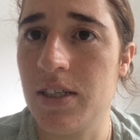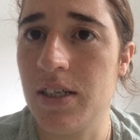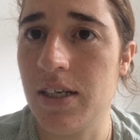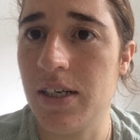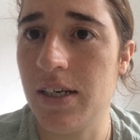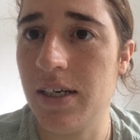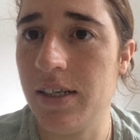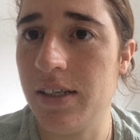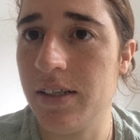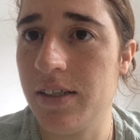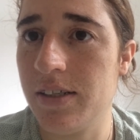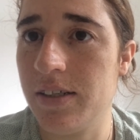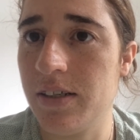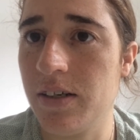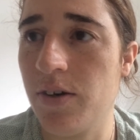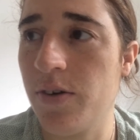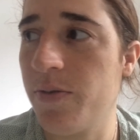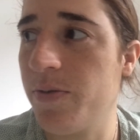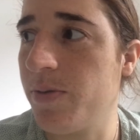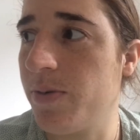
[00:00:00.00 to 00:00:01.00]
later,
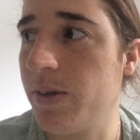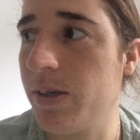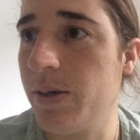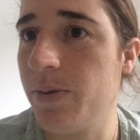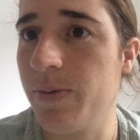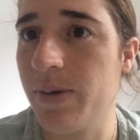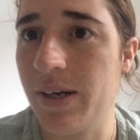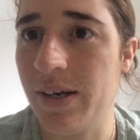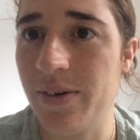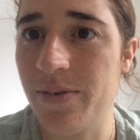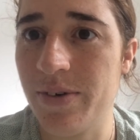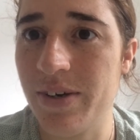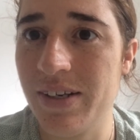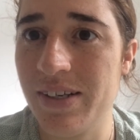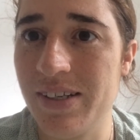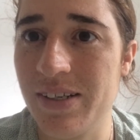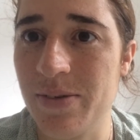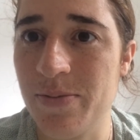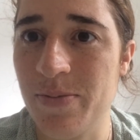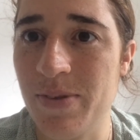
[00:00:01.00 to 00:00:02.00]
hopefully when I read
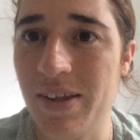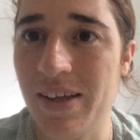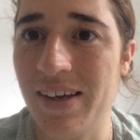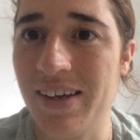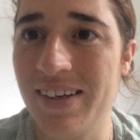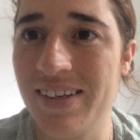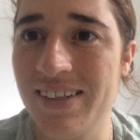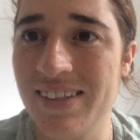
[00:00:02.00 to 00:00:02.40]
something.